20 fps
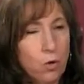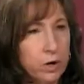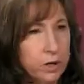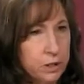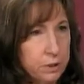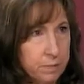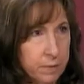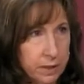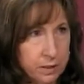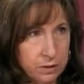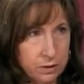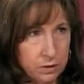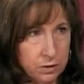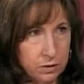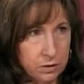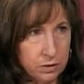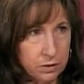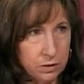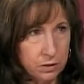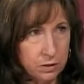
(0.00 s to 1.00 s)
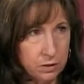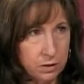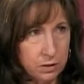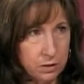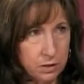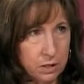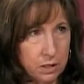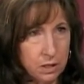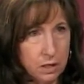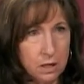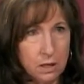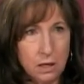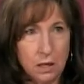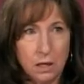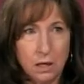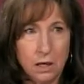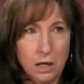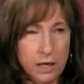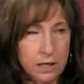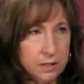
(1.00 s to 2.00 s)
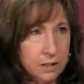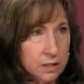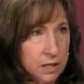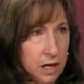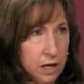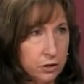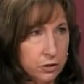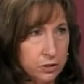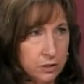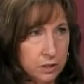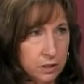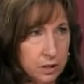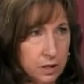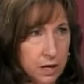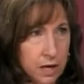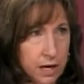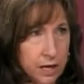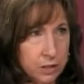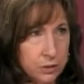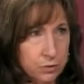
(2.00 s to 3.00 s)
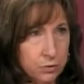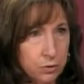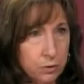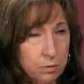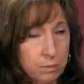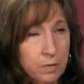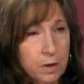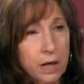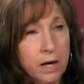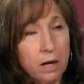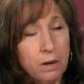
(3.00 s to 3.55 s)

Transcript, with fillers: expenses, less dollars to the classroom,